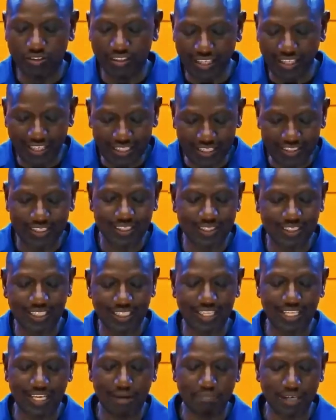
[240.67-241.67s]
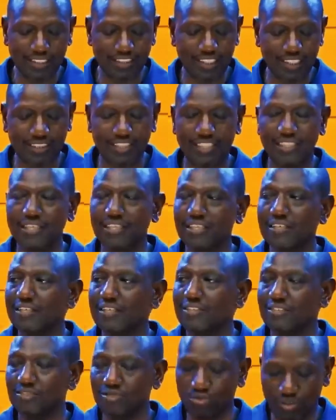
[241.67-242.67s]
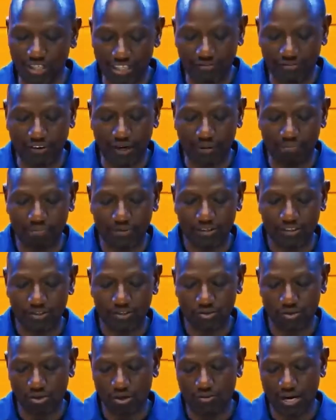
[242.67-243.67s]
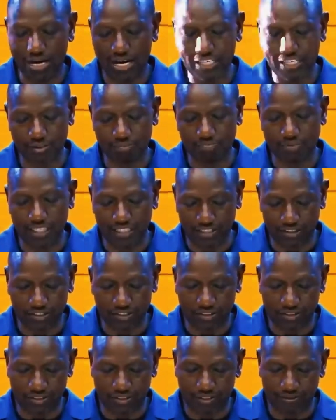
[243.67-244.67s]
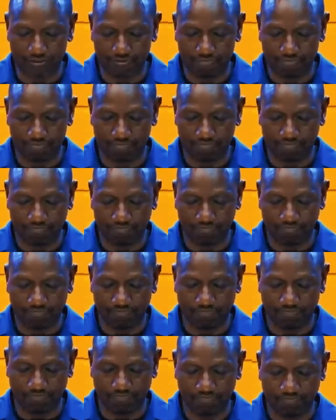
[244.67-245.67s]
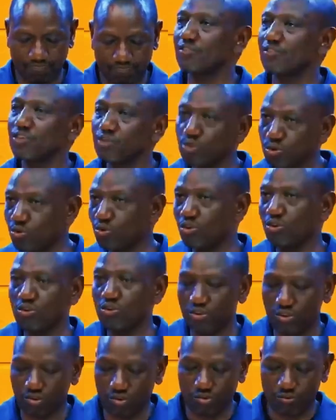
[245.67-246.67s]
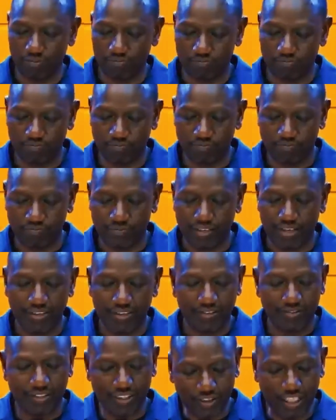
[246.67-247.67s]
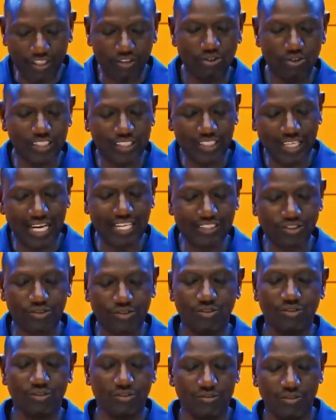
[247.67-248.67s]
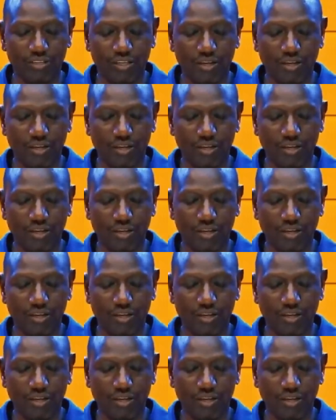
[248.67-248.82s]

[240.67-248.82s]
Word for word: with the necessary capacity to live up to our aspirations. You all know the Security Council